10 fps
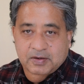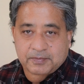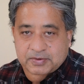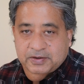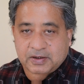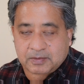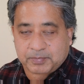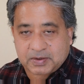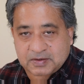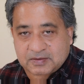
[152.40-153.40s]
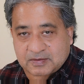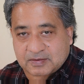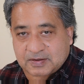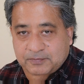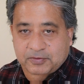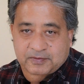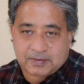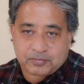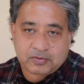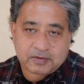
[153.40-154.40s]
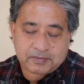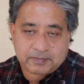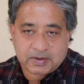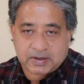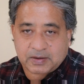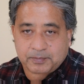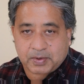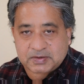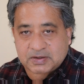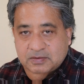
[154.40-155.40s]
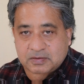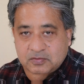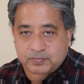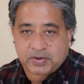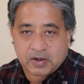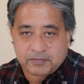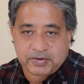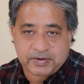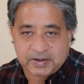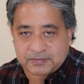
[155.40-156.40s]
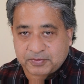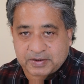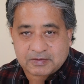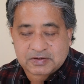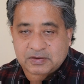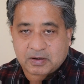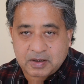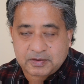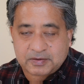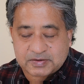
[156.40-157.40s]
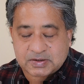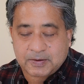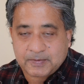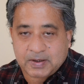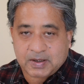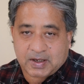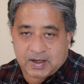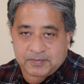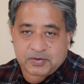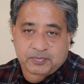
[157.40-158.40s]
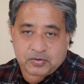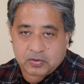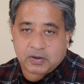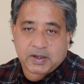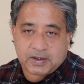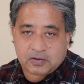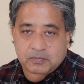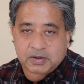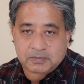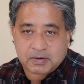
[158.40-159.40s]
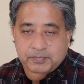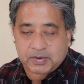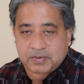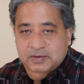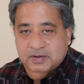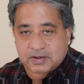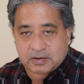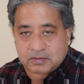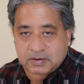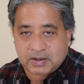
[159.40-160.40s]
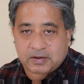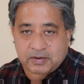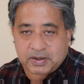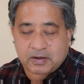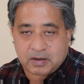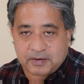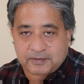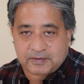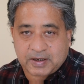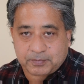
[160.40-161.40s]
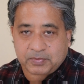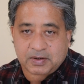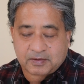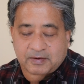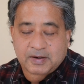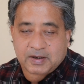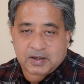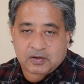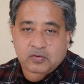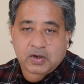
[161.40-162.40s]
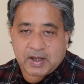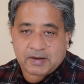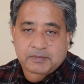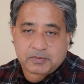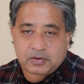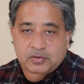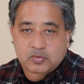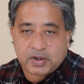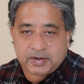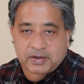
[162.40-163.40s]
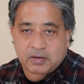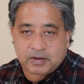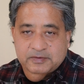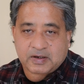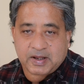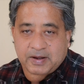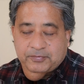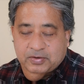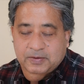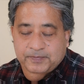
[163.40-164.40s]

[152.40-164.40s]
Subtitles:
have certain budgets. Say for example, you have a budget to pay off the debts for $1,000, and if your minimum payments are around $800, that means you will have about $200 left.